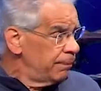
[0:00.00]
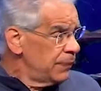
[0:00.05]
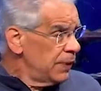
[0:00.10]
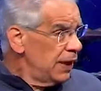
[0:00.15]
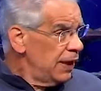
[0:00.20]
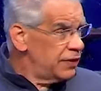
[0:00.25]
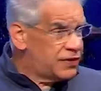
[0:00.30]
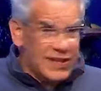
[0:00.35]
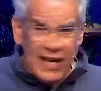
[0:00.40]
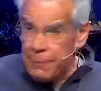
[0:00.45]

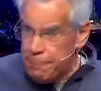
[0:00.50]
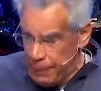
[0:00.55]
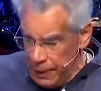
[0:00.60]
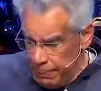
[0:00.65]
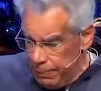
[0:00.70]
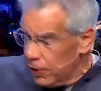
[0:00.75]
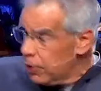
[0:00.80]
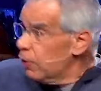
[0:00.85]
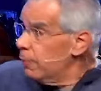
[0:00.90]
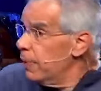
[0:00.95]
It's that
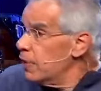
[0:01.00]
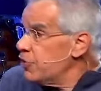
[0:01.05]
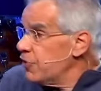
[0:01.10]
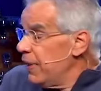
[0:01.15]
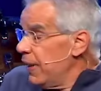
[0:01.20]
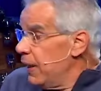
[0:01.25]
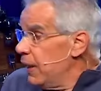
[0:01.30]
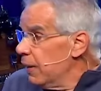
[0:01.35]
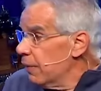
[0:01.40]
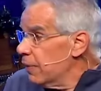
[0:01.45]
biblical. Most of
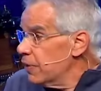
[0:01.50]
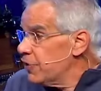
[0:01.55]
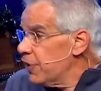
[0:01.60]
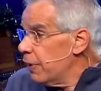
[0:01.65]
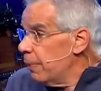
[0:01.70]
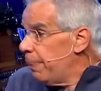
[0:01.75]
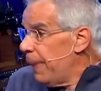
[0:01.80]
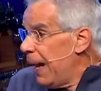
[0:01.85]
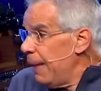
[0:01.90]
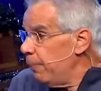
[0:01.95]
the heroes of the
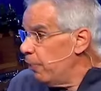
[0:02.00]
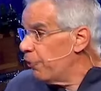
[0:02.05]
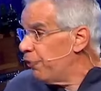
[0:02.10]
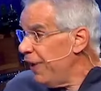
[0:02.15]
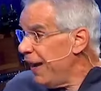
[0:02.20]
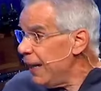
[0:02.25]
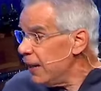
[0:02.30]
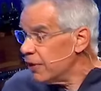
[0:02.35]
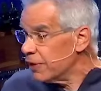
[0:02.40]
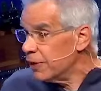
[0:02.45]
Bible
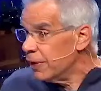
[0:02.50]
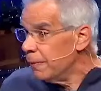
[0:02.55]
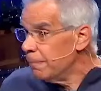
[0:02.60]
failed.